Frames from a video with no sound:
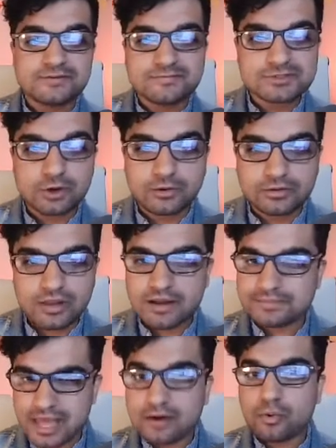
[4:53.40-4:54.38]
of the starting
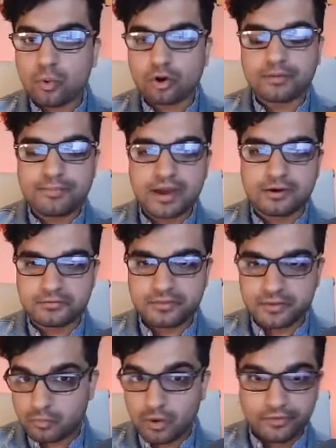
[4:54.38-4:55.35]
lineup, that'll work better
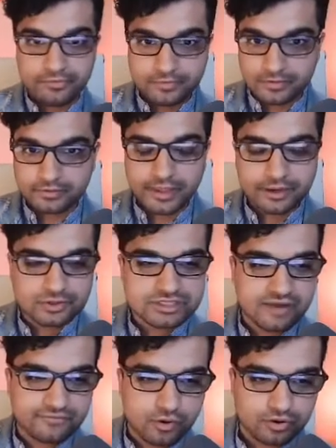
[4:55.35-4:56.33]
than what the Lakers
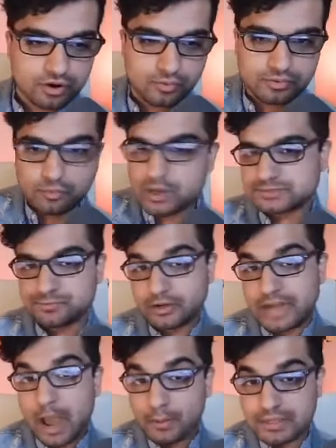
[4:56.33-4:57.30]
have going on with Westbrook
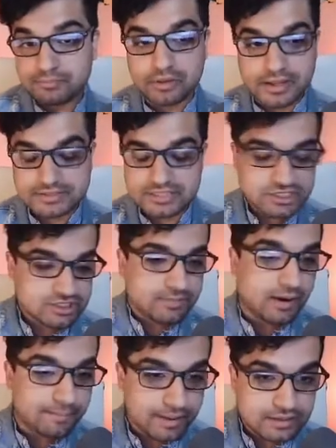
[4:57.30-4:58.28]
and how he plays. That's just
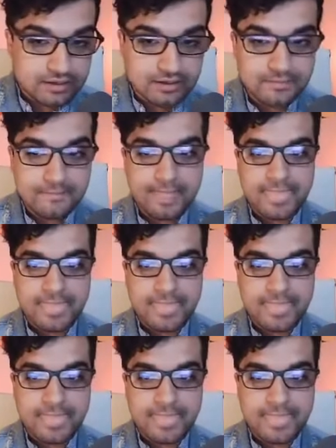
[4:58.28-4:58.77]
my opinion.